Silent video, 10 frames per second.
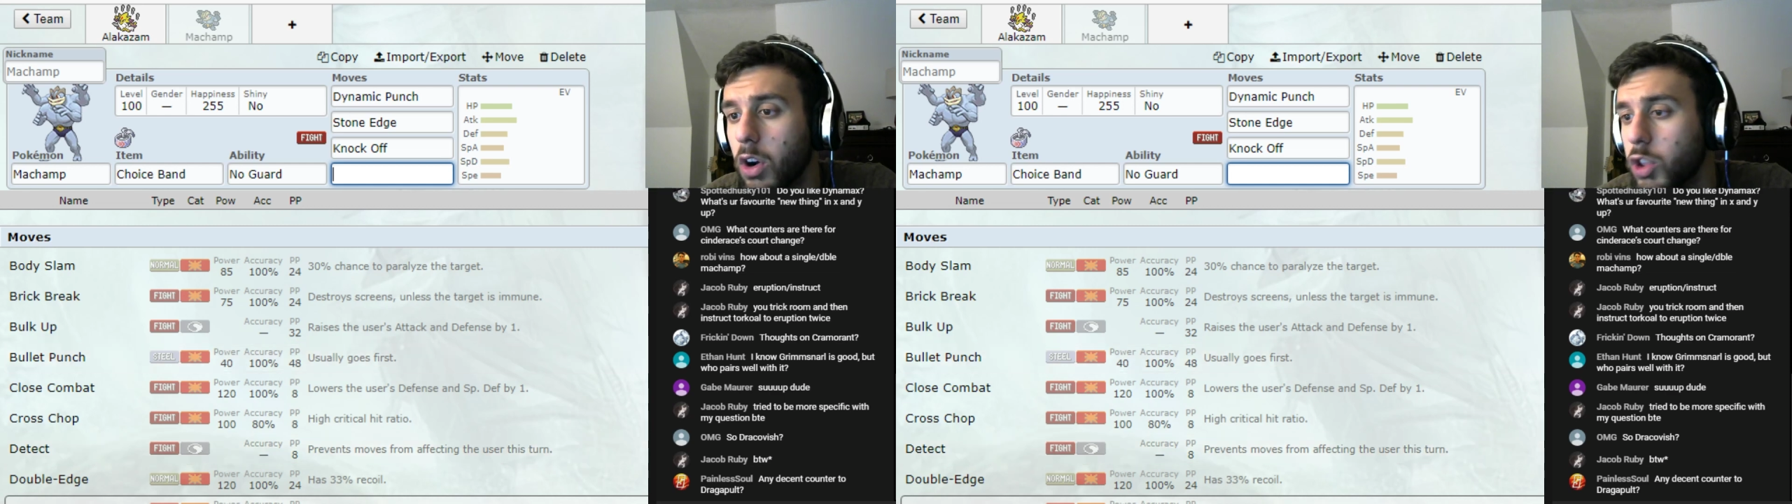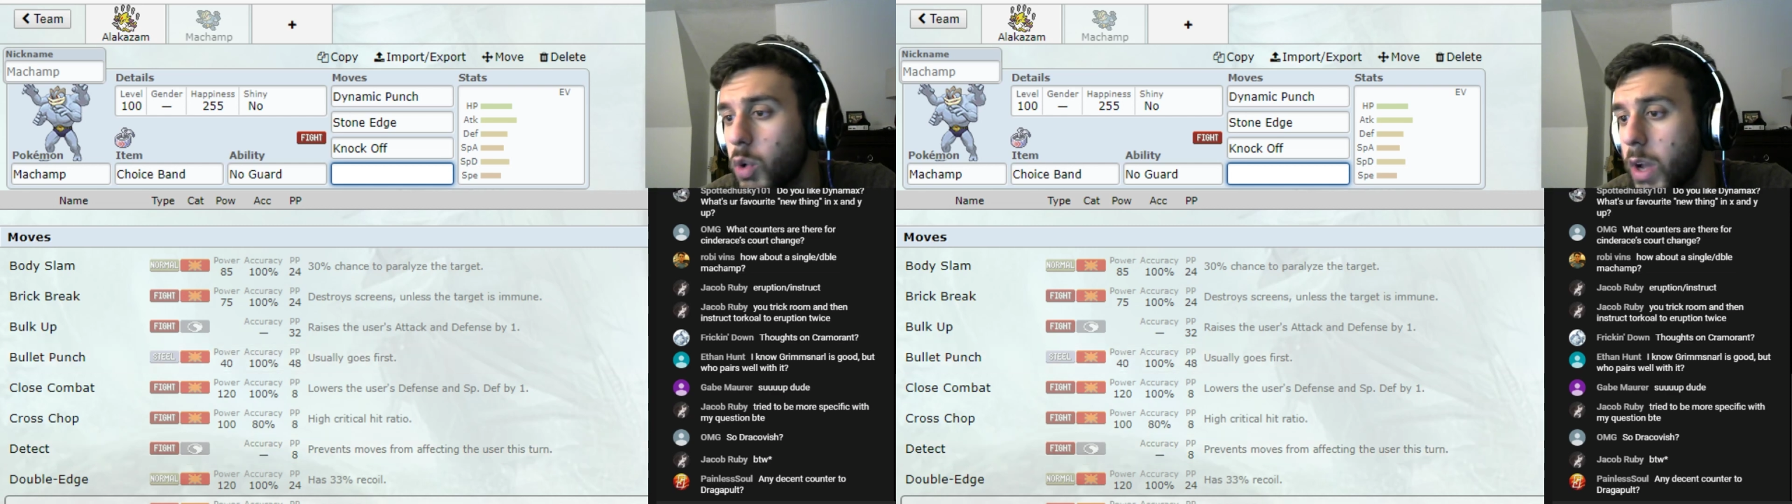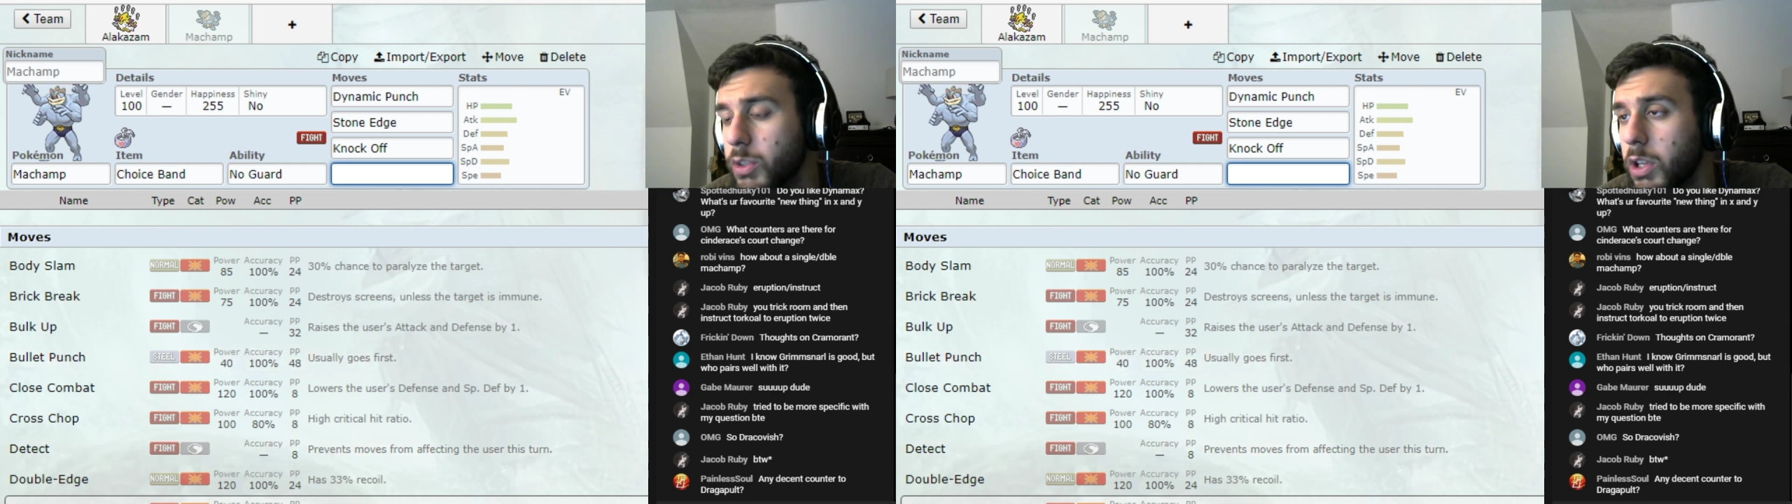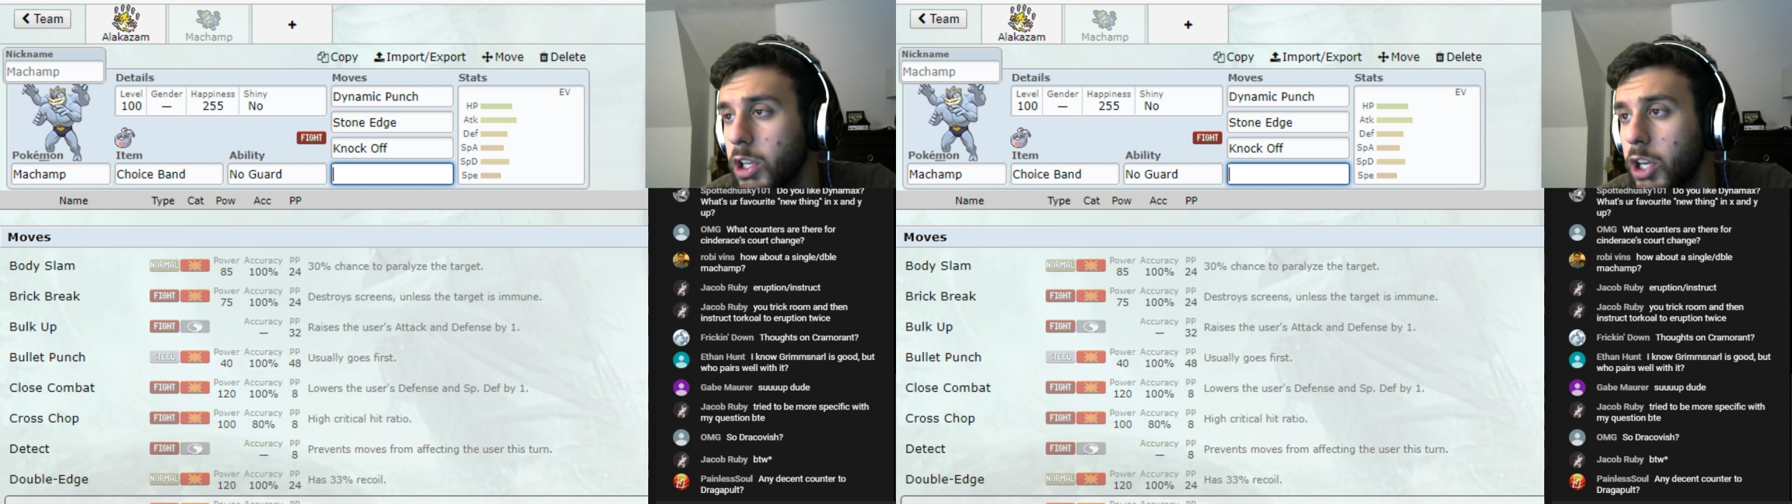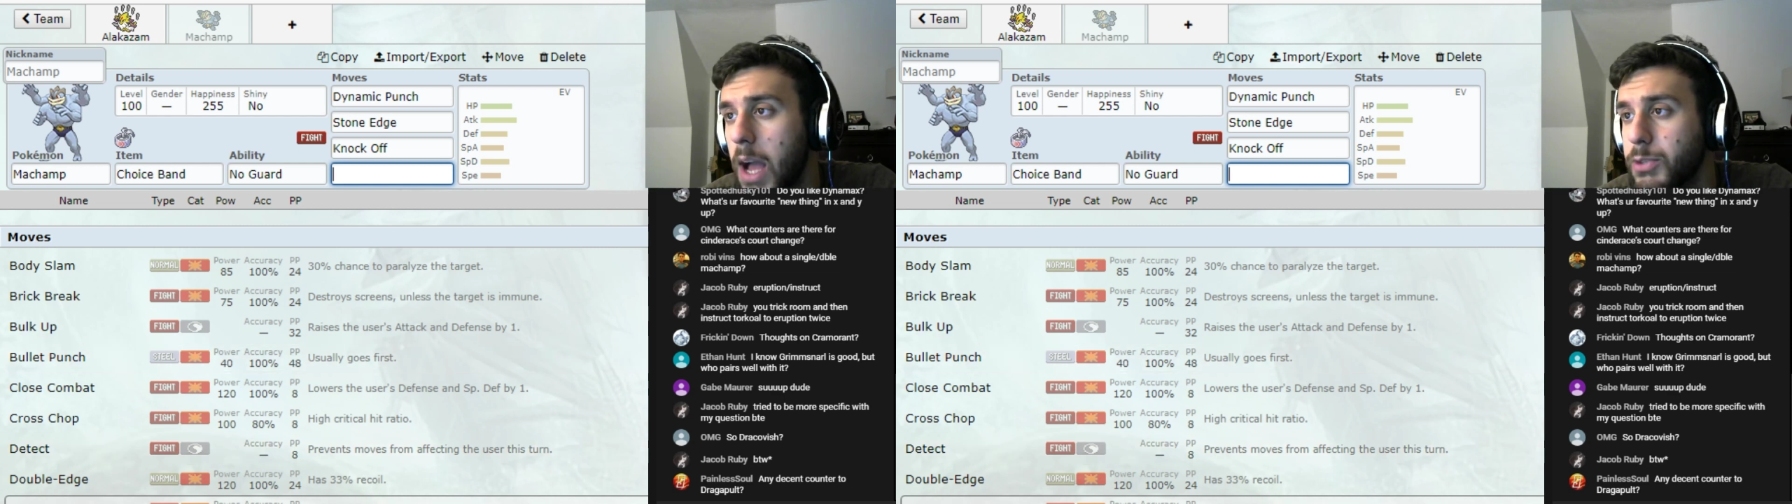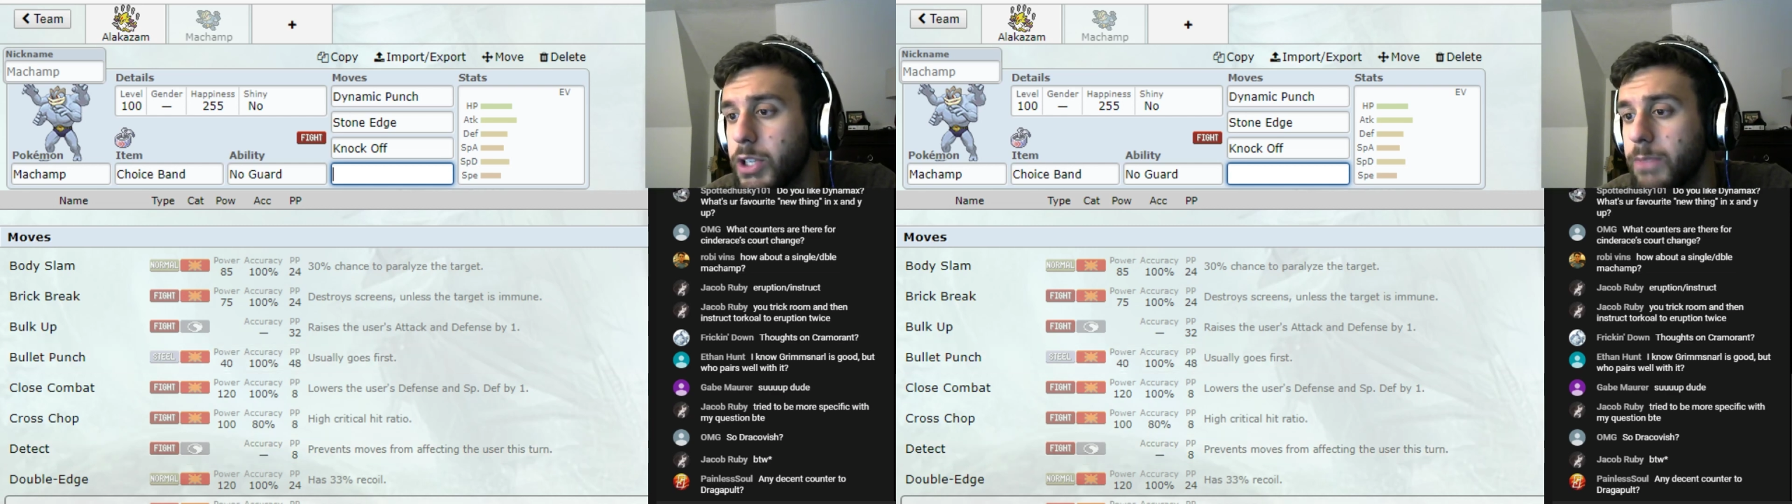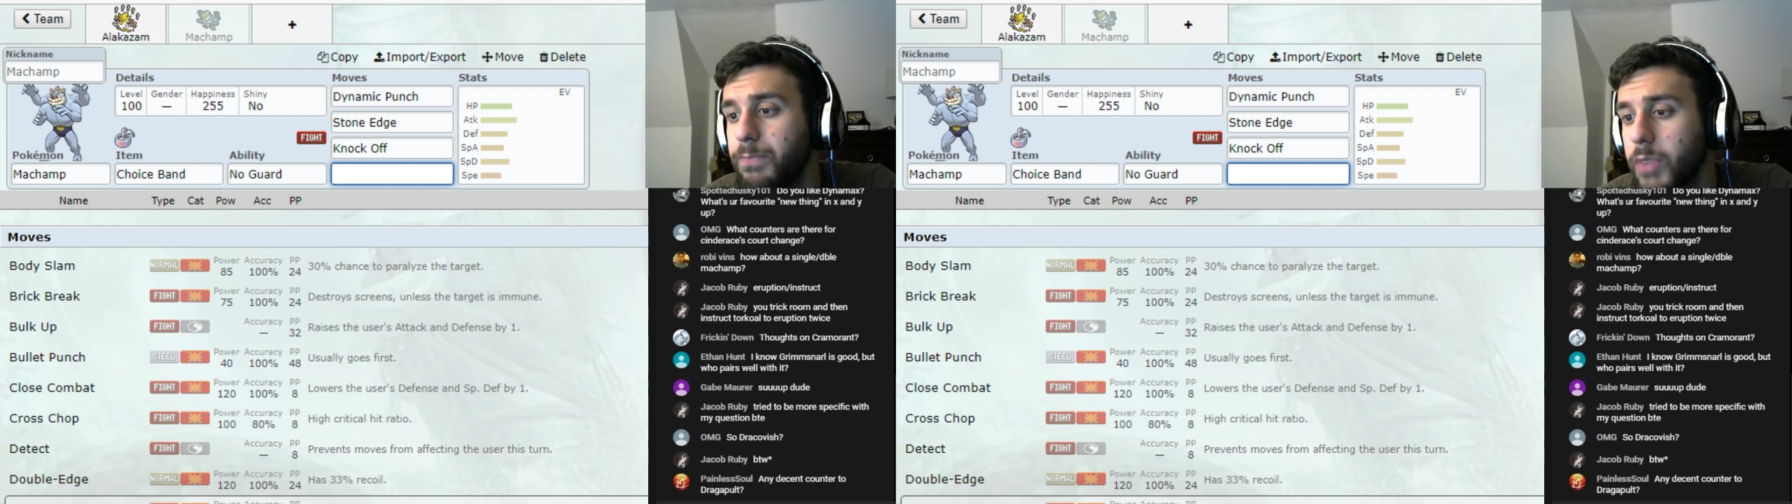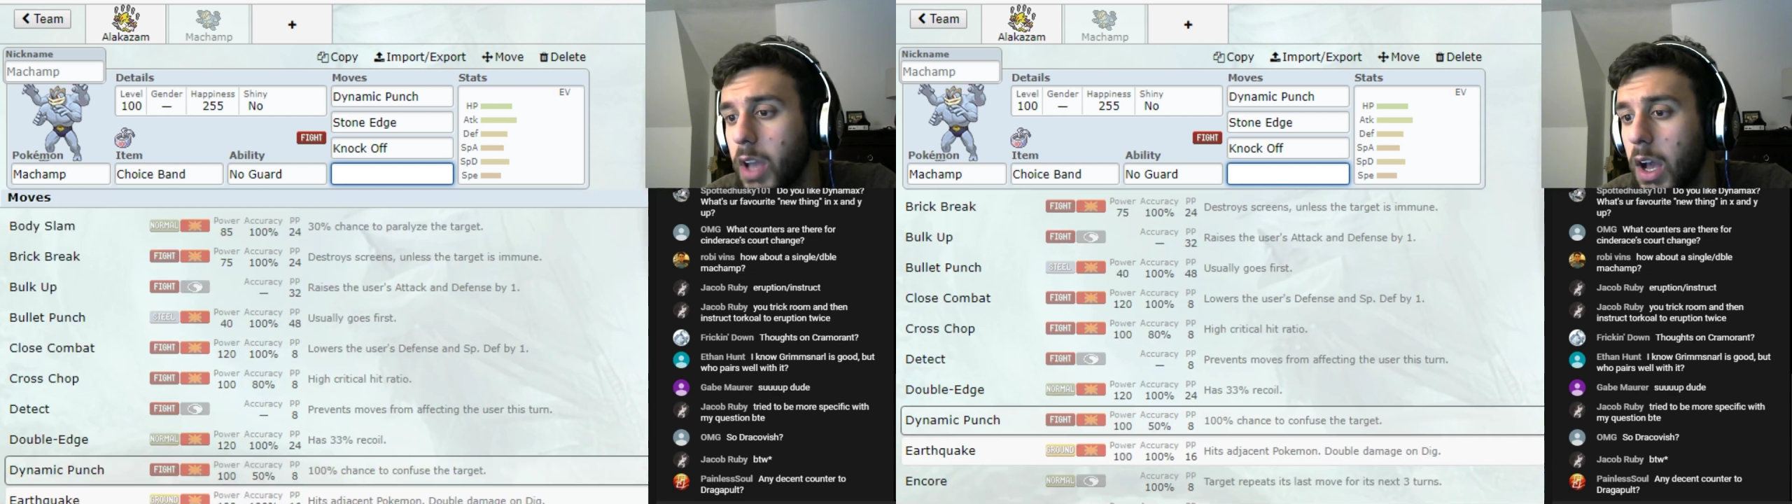Earthquake's a really good option.
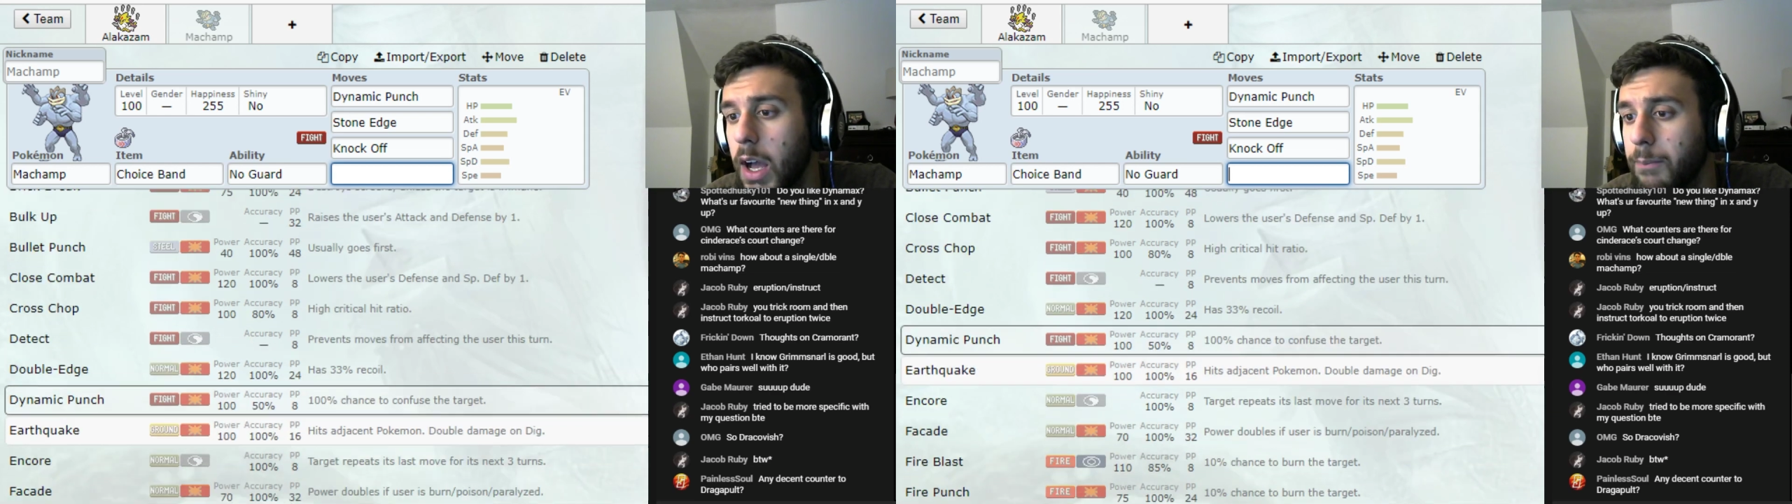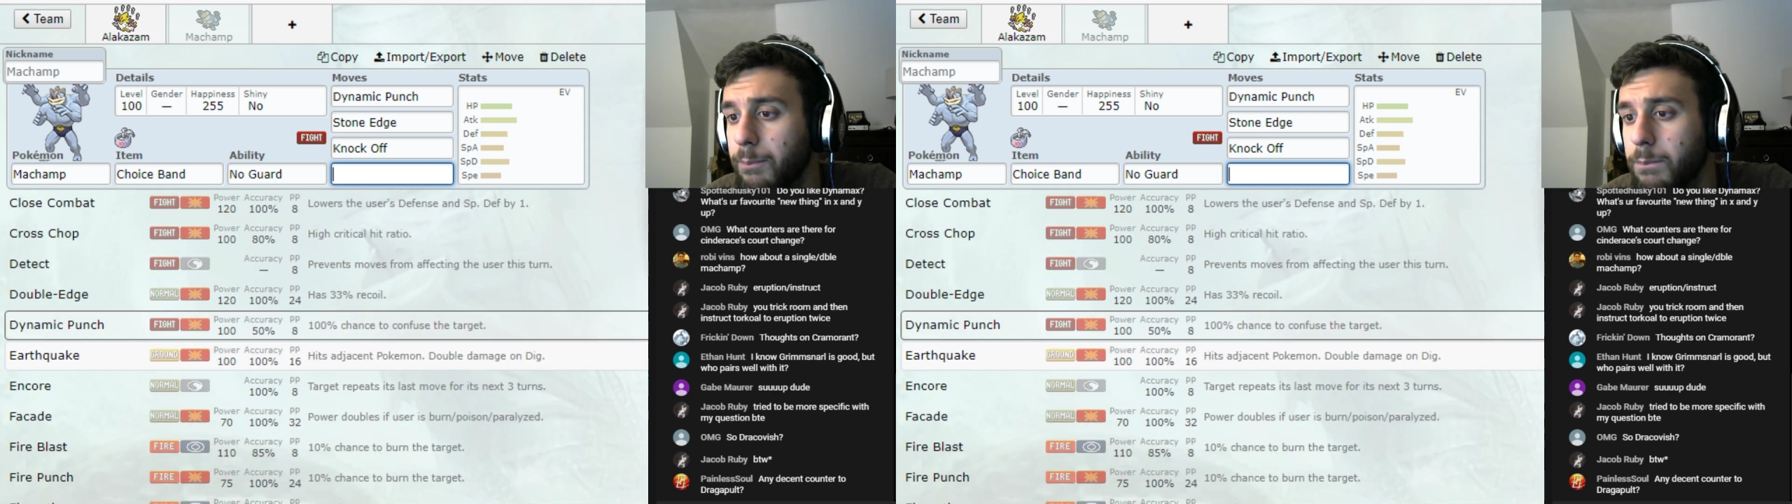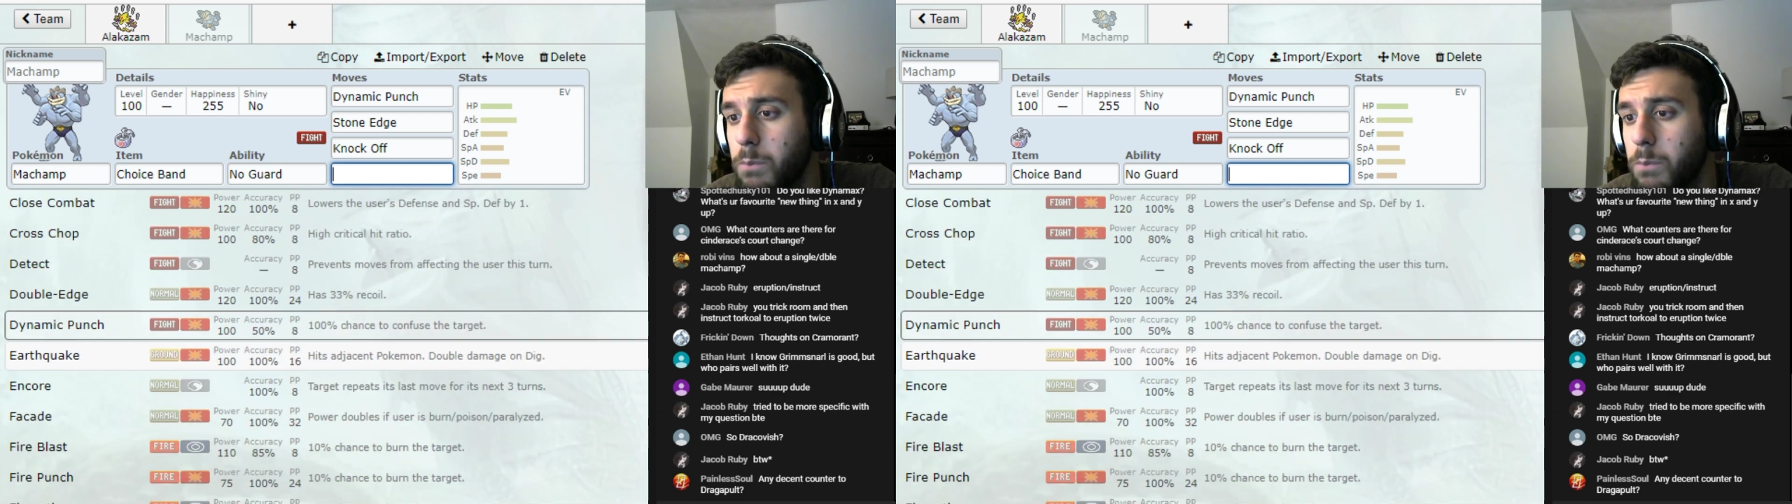And